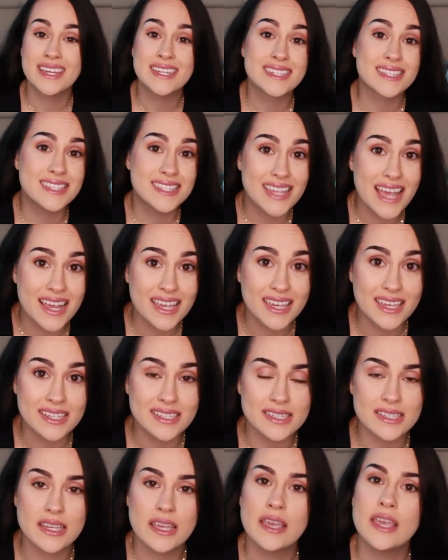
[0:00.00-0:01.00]

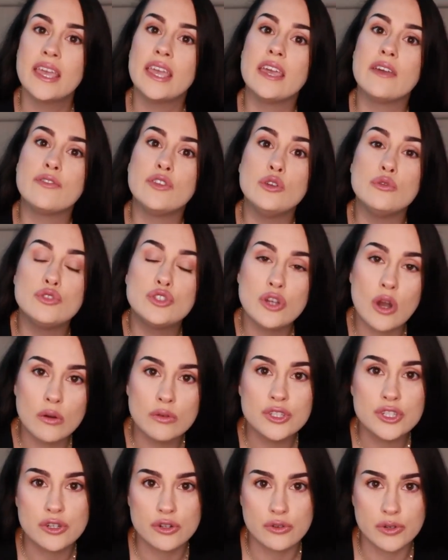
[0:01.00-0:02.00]
Second, if you
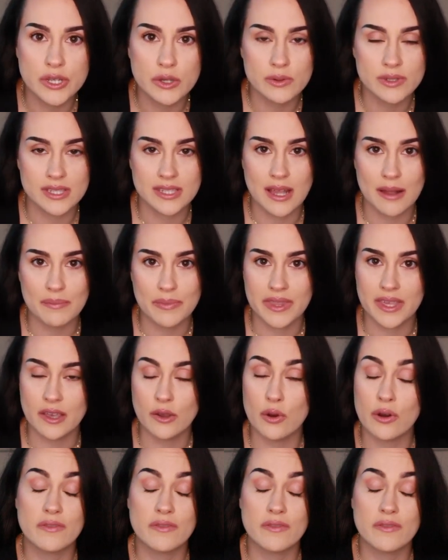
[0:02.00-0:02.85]
don't agree with something,